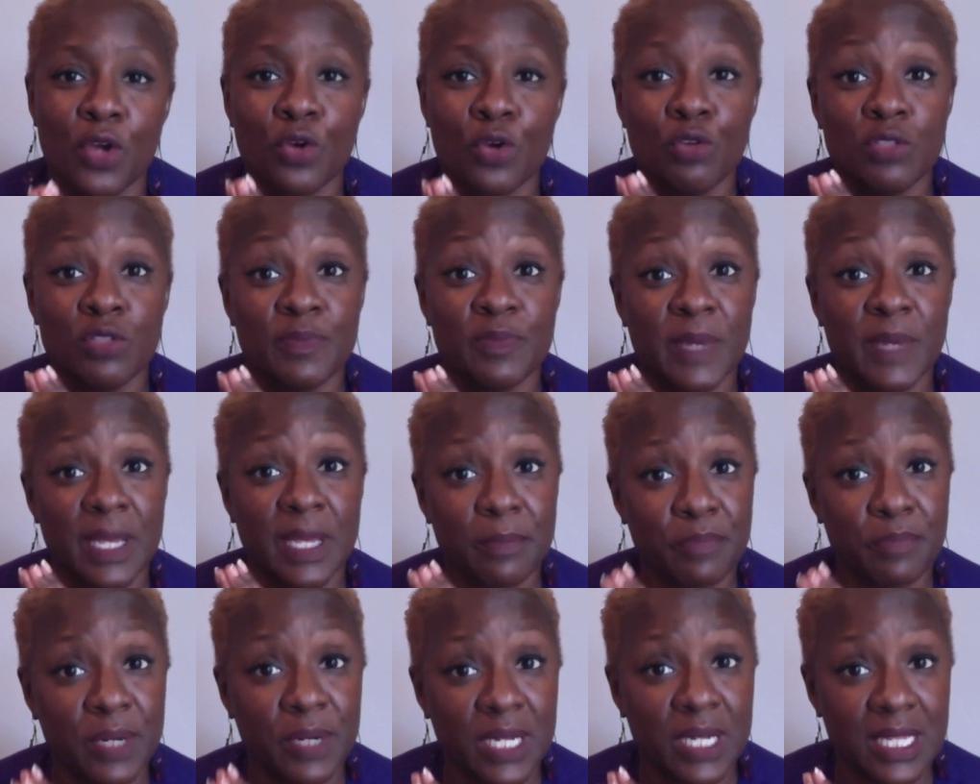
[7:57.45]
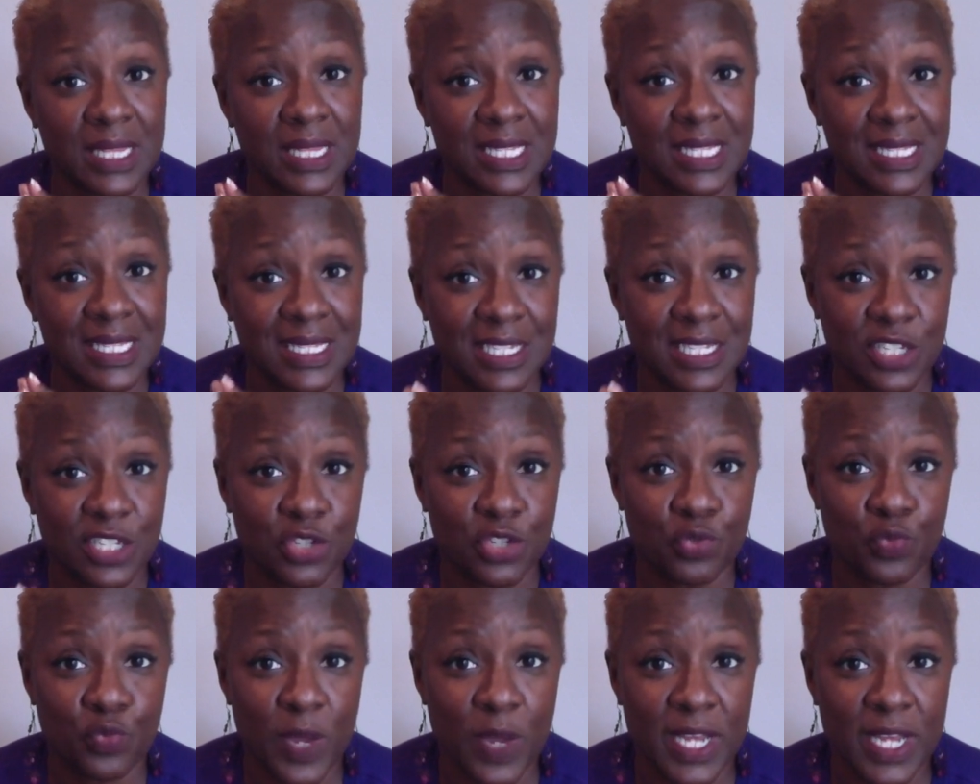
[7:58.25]
who's being put in this
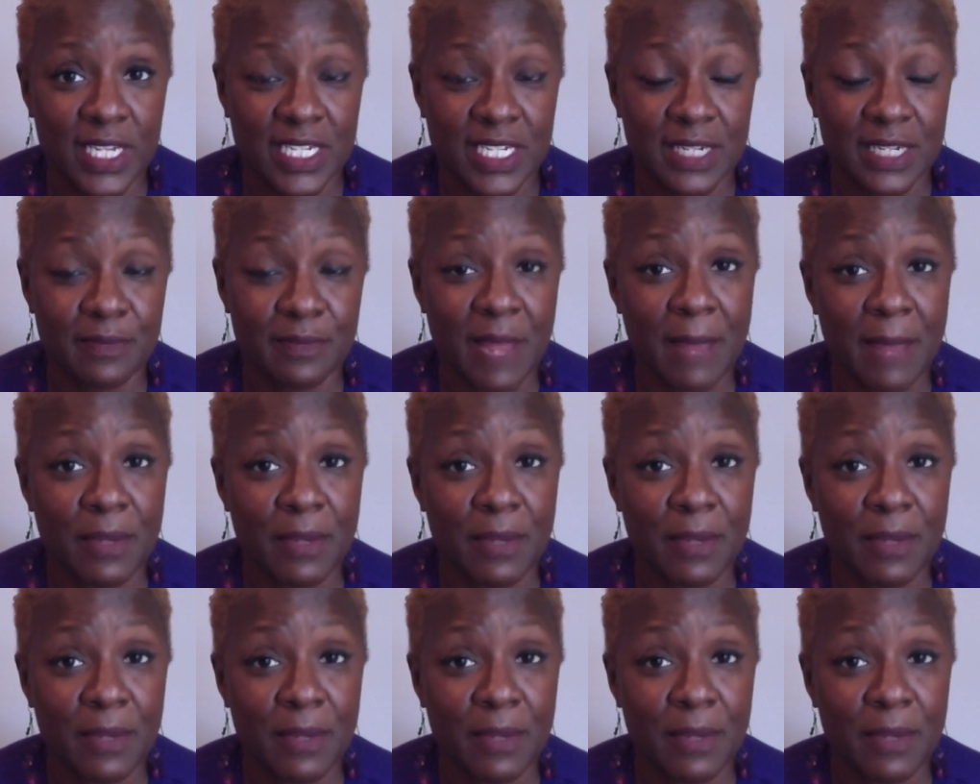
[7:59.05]
situation.